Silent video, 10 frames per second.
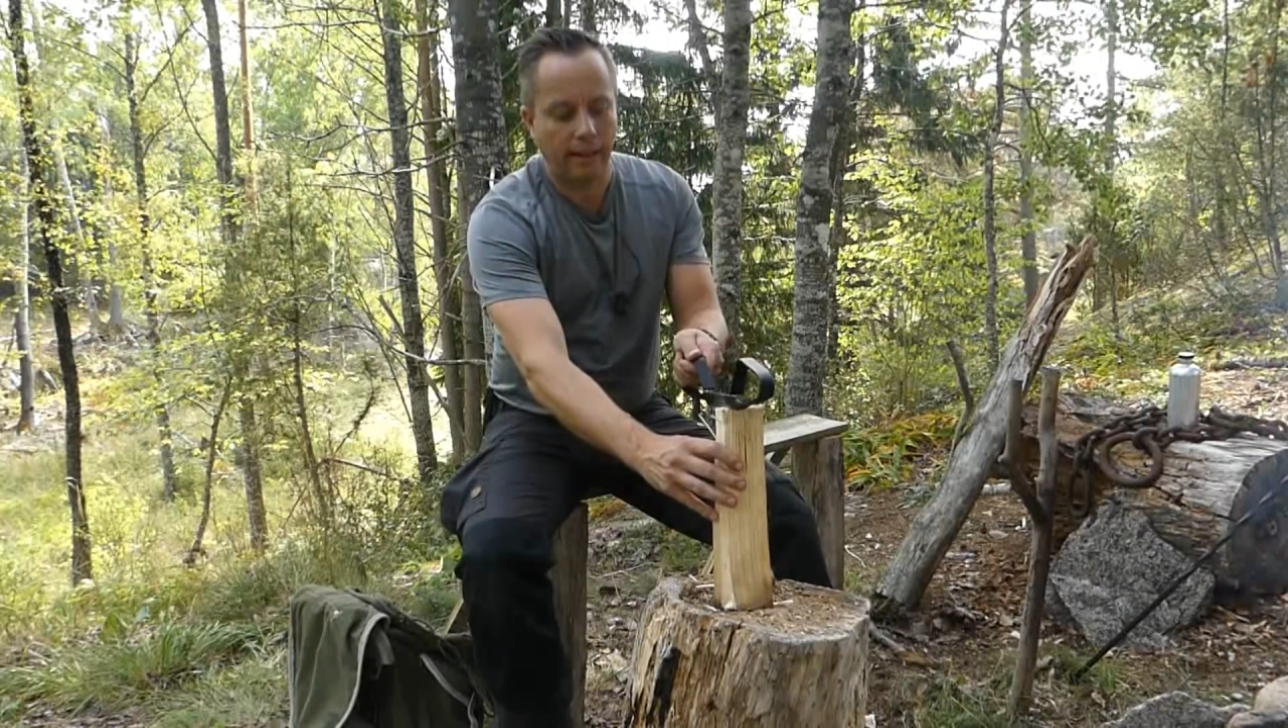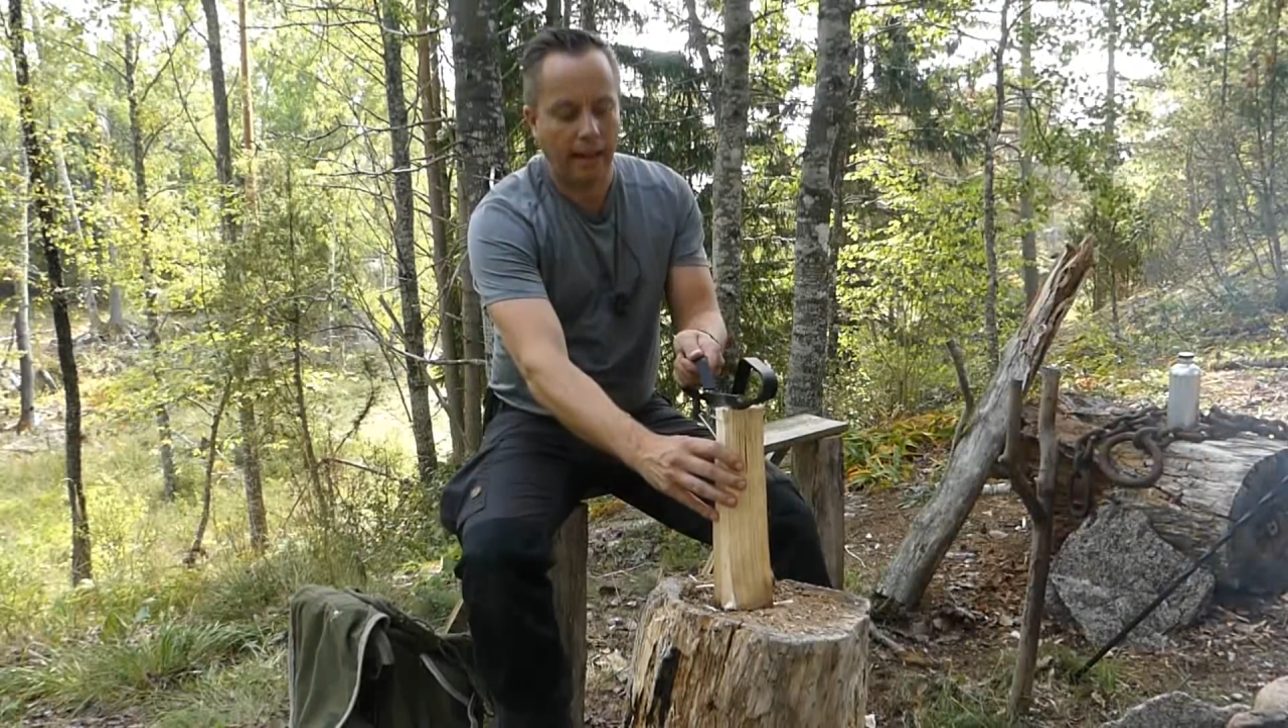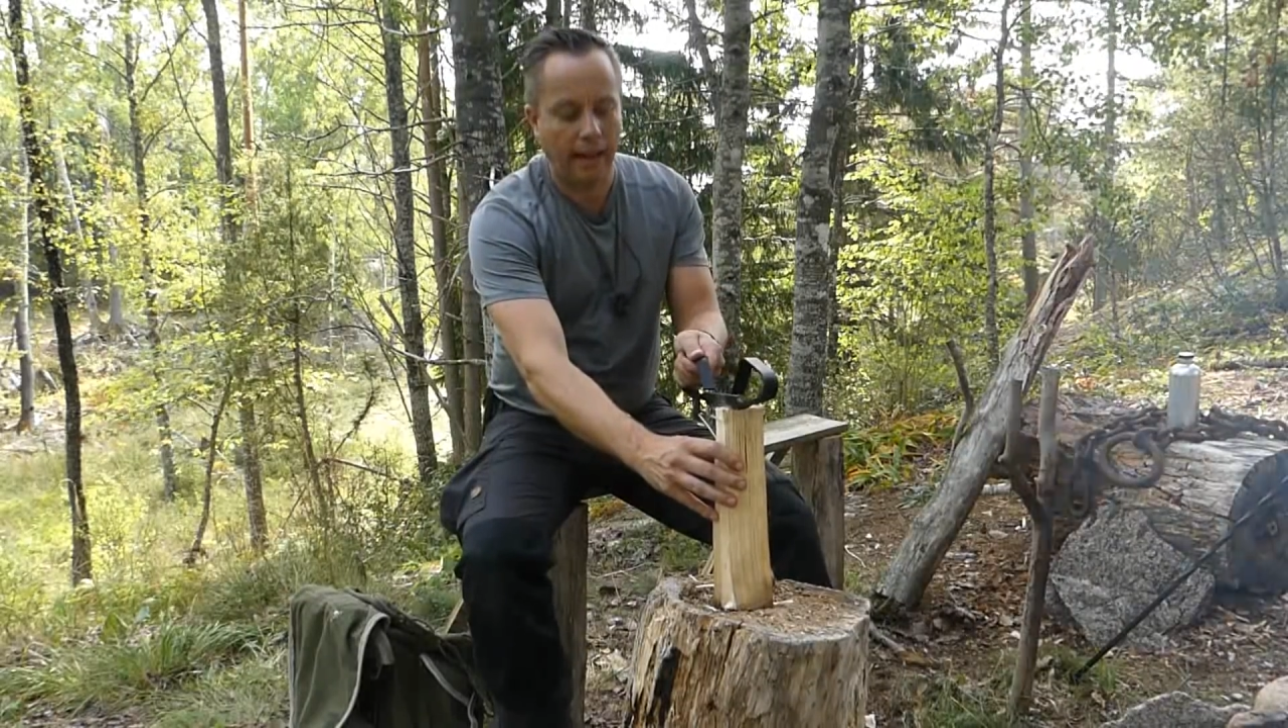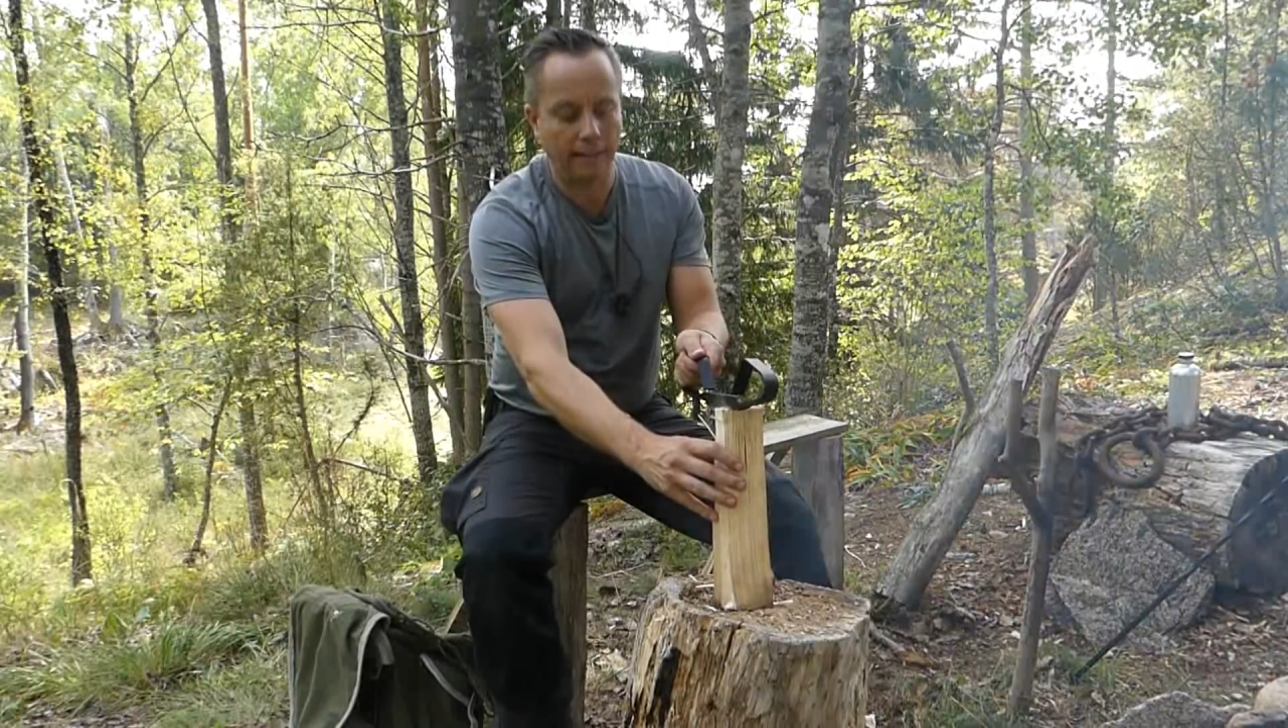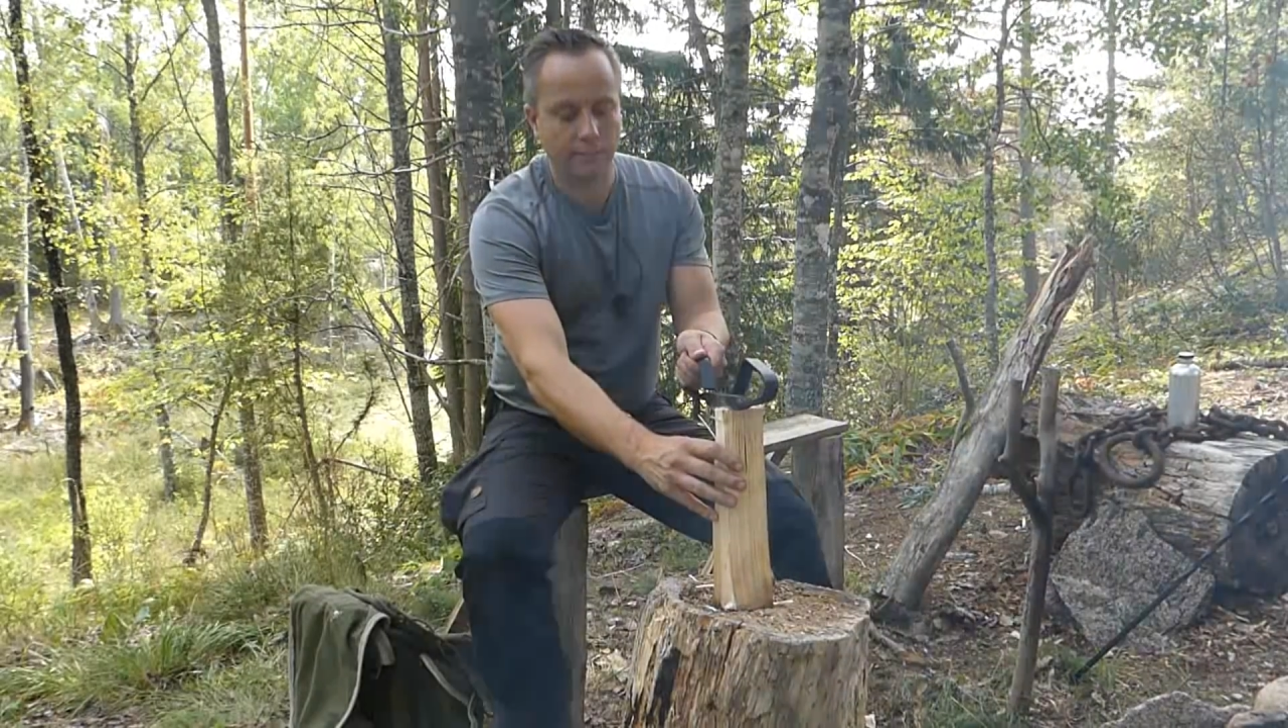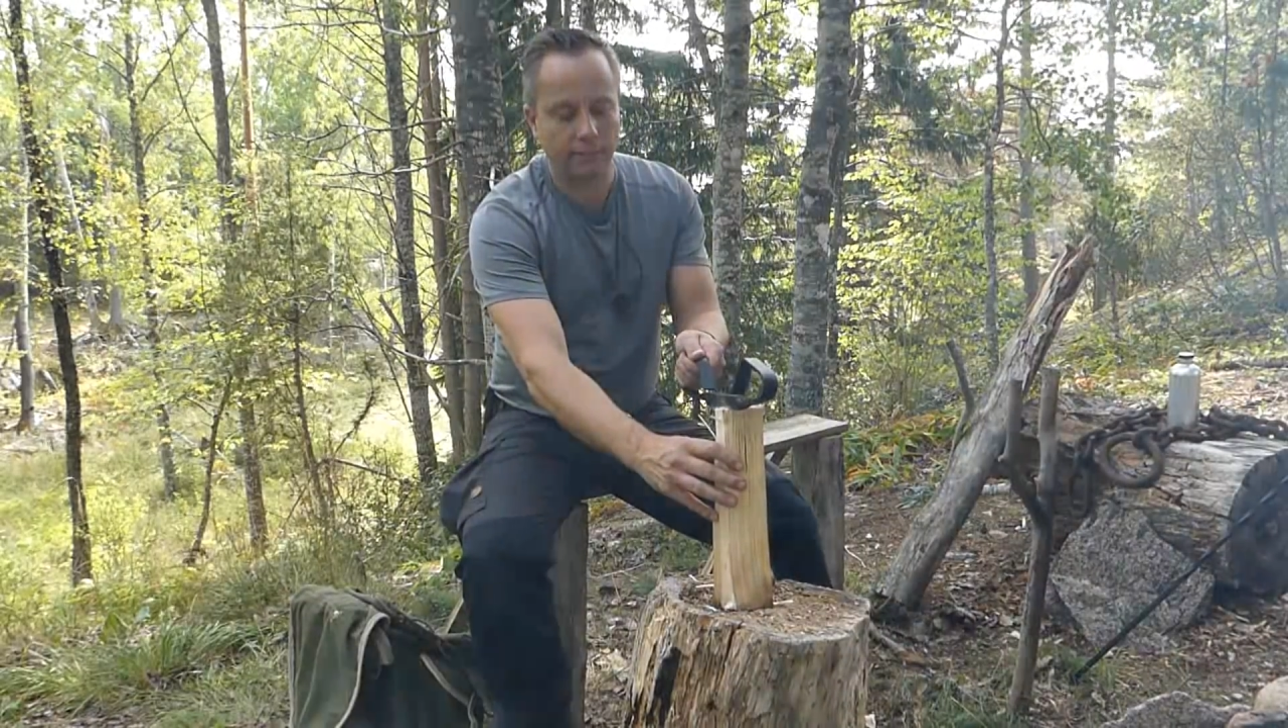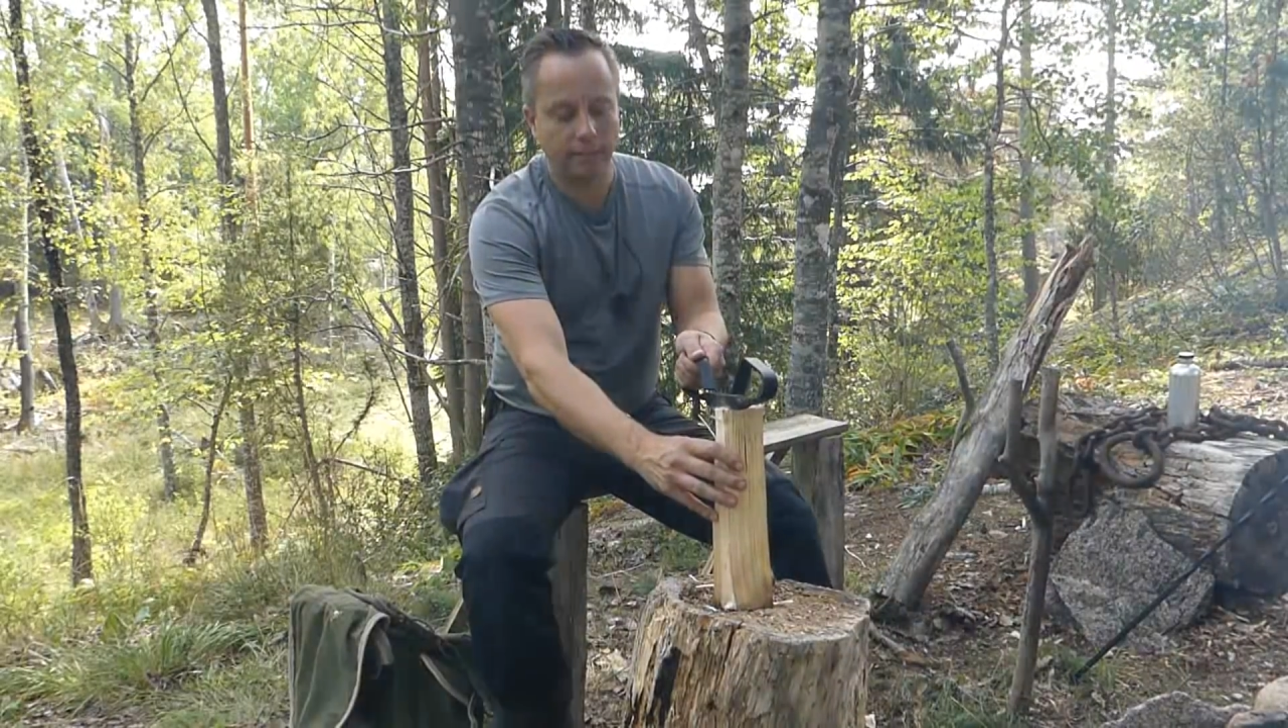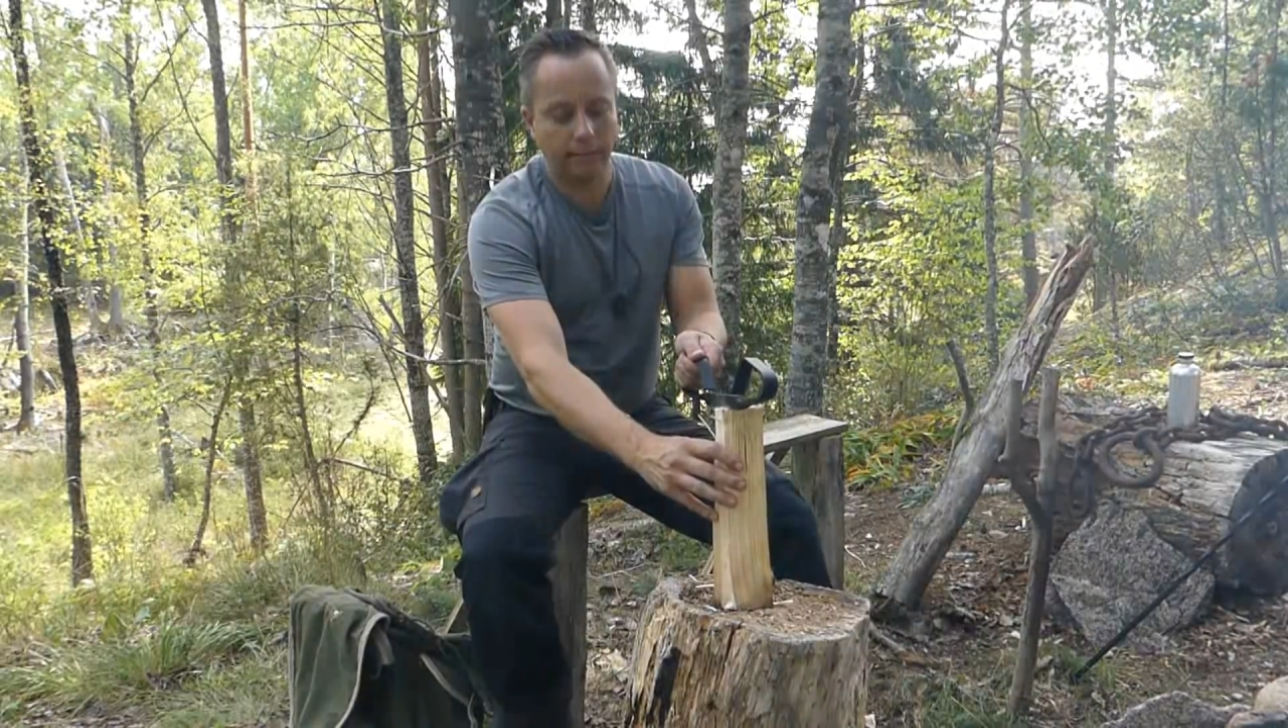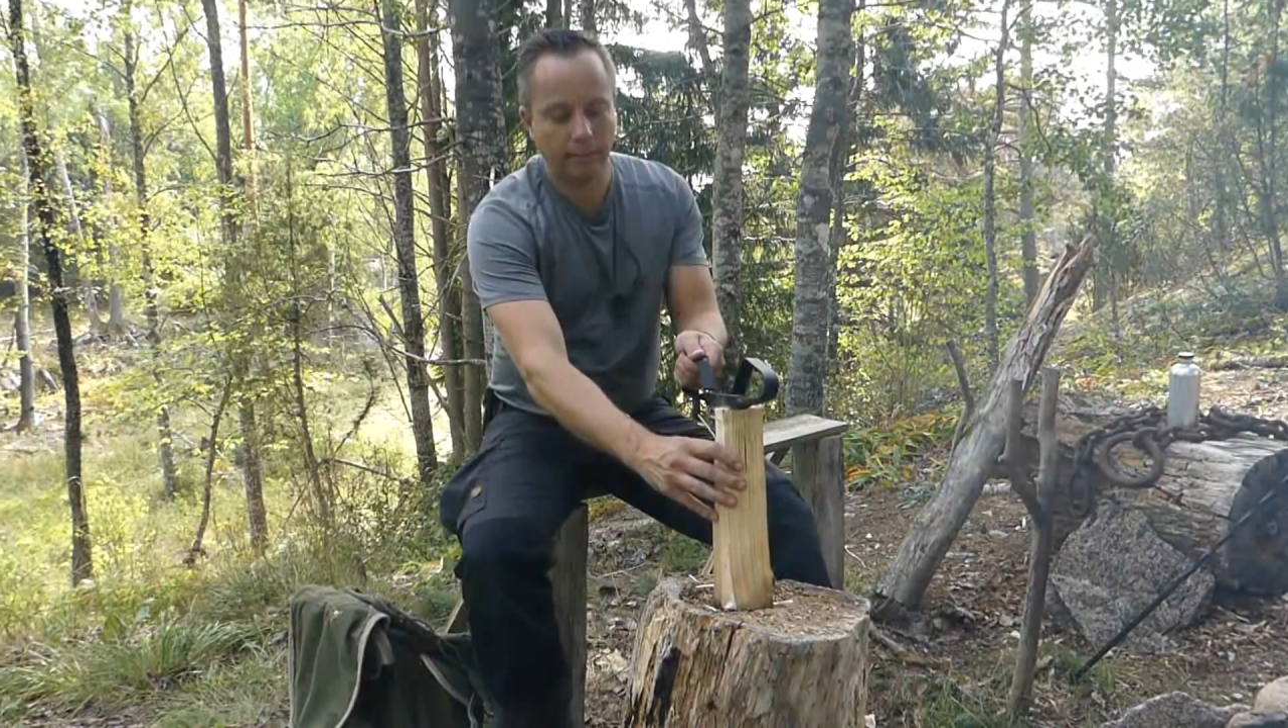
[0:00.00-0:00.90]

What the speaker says: at